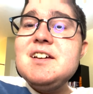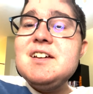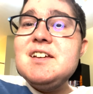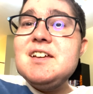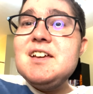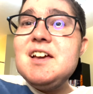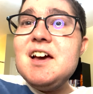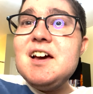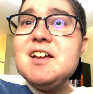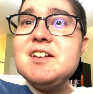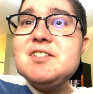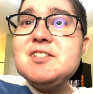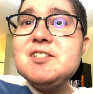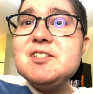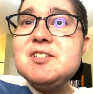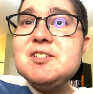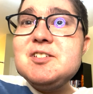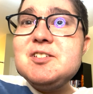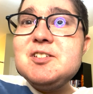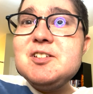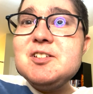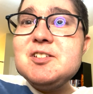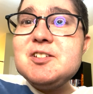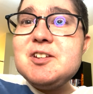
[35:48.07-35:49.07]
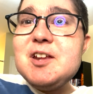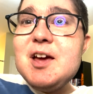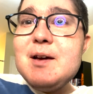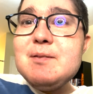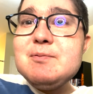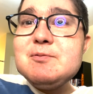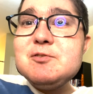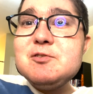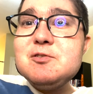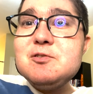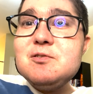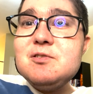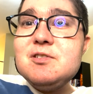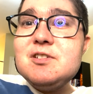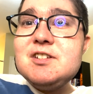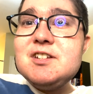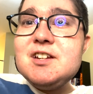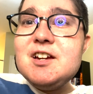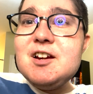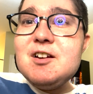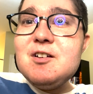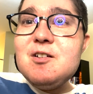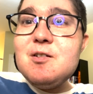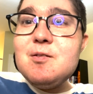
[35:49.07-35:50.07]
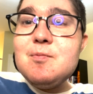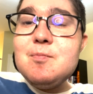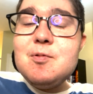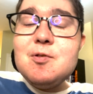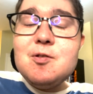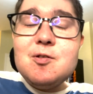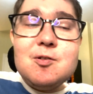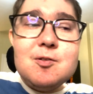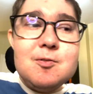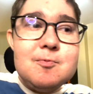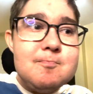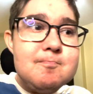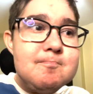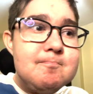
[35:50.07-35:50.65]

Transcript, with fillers: Yeah, just just absolutely terrible.